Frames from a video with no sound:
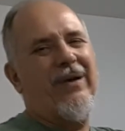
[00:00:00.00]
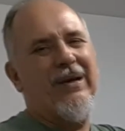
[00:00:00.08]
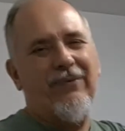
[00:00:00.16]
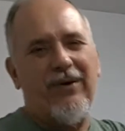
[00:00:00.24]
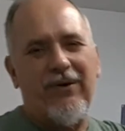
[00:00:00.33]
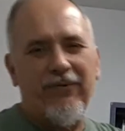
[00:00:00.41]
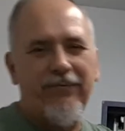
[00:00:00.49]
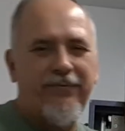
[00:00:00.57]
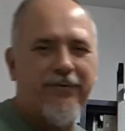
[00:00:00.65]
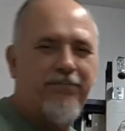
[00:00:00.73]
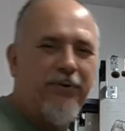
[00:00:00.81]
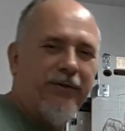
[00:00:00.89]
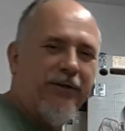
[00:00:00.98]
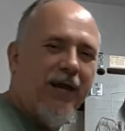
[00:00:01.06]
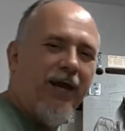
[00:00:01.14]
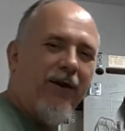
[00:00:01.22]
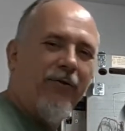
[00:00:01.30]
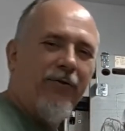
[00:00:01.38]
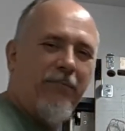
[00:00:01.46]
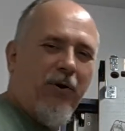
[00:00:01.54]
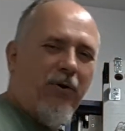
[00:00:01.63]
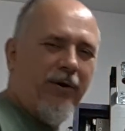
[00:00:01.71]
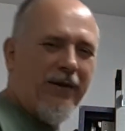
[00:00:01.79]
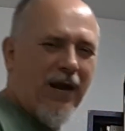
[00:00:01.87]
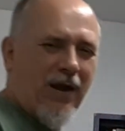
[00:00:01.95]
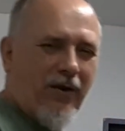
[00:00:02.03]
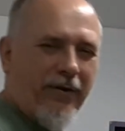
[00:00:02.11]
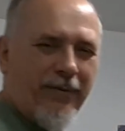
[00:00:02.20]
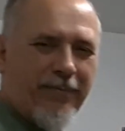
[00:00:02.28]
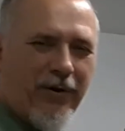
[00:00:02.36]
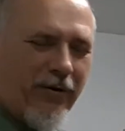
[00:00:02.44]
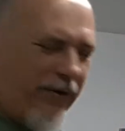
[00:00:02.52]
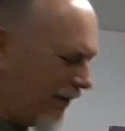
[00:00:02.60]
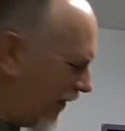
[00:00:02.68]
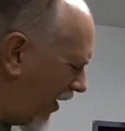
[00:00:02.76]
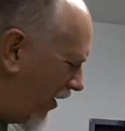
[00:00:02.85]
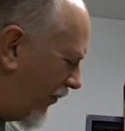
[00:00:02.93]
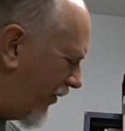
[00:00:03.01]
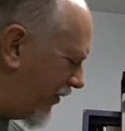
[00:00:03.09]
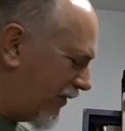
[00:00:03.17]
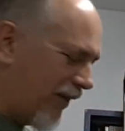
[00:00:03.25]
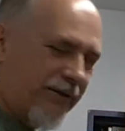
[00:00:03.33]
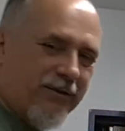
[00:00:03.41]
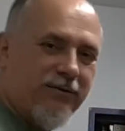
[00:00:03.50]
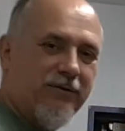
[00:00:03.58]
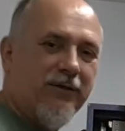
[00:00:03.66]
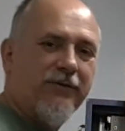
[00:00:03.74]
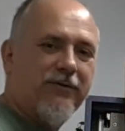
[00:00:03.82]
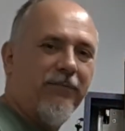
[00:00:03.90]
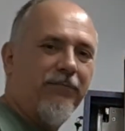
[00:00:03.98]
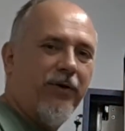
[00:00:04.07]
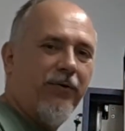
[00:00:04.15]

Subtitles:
we won't put that on the board, no, in the program, no, we'll just let the system